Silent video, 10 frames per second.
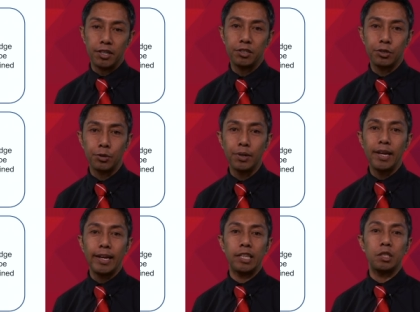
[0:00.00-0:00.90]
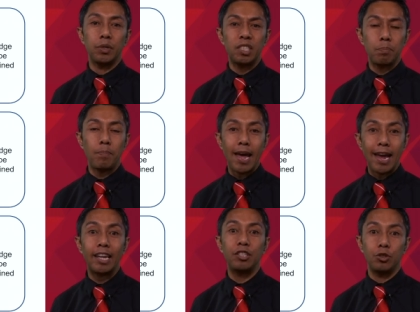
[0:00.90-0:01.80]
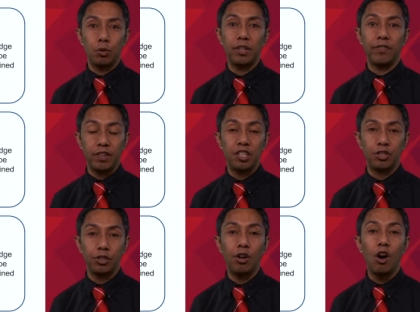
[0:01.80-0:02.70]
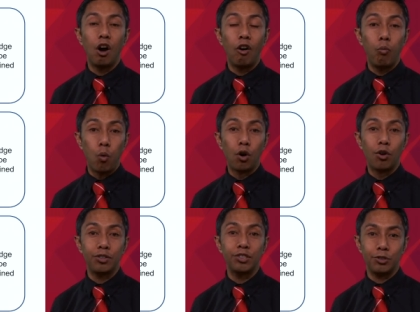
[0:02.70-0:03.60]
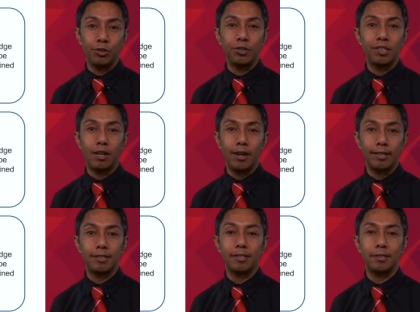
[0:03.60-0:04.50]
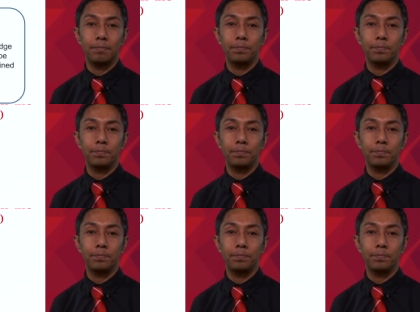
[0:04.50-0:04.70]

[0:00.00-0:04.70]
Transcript: to do is to expand your definition of what constitutes science.